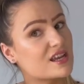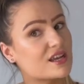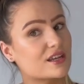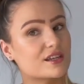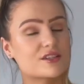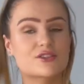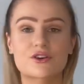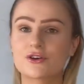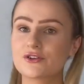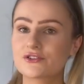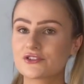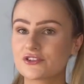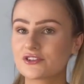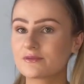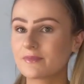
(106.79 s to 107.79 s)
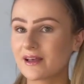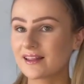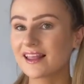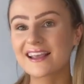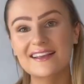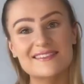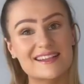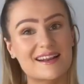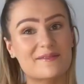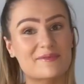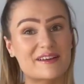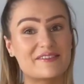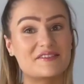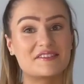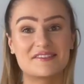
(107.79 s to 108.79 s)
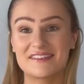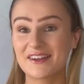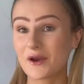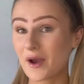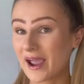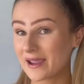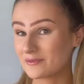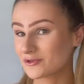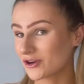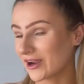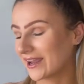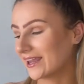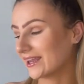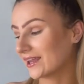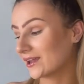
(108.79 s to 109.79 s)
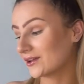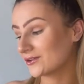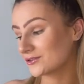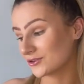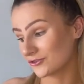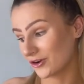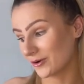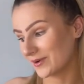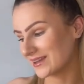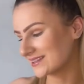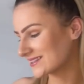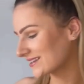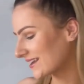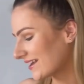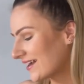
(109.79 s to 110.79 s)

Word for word: atrocious but like i said in previous video I'm trying to grow it um,